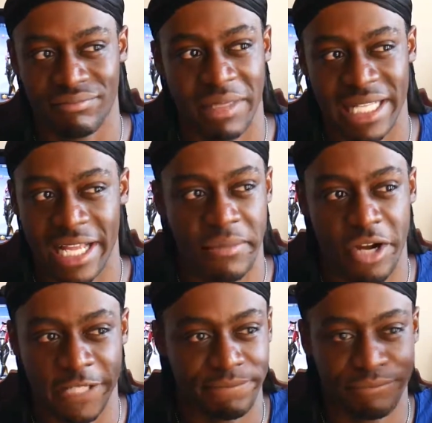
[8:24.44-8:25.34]
think I
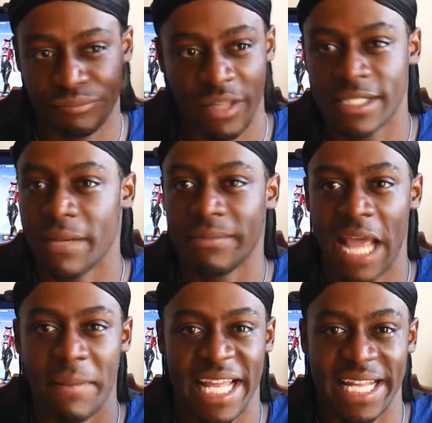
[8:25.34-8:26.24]
bought it
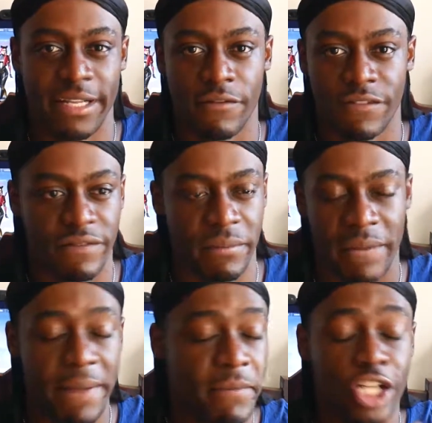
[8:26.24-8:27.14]
sometime in the ending of November.
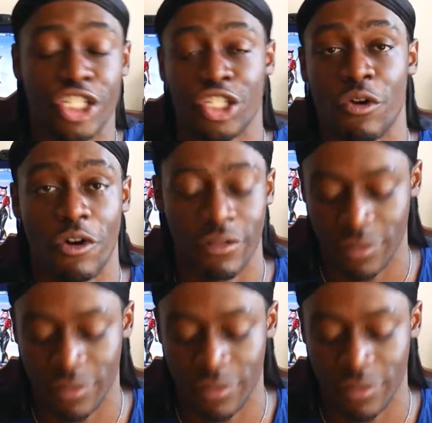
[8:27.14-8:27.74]
I'm not sure.